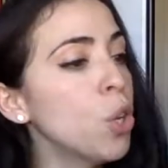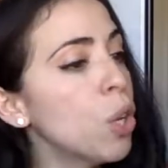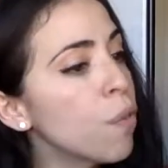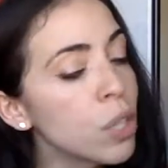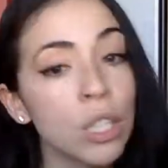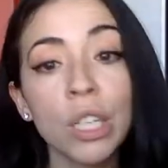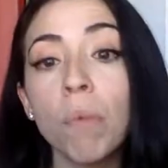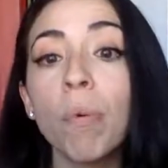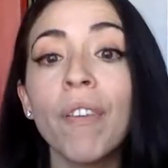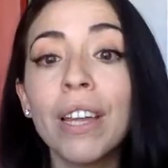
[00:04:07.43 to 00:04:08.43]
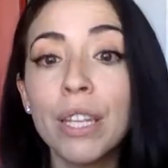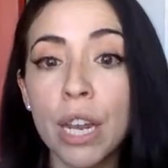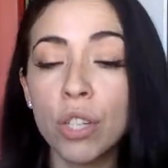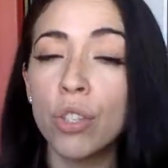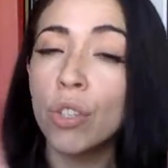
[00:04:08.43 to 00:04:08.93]
the universe is going to provide the
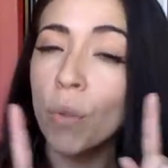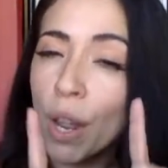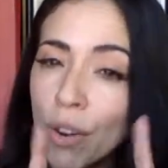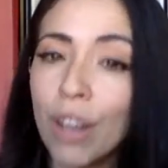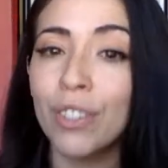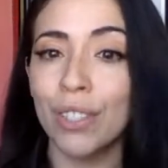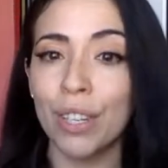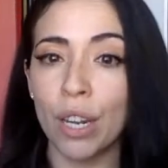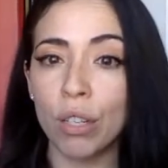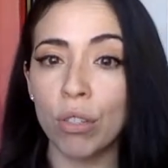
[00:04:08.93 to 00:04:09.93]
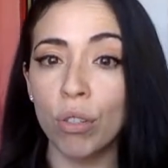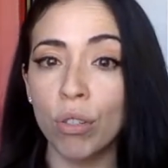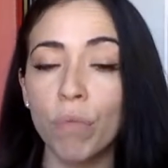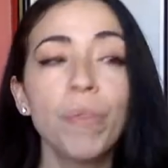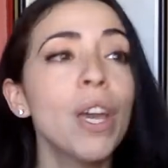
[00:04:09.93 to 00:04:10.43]
next two, and not just the next
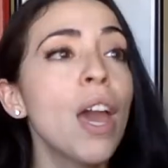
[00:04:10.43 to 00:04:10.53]
two,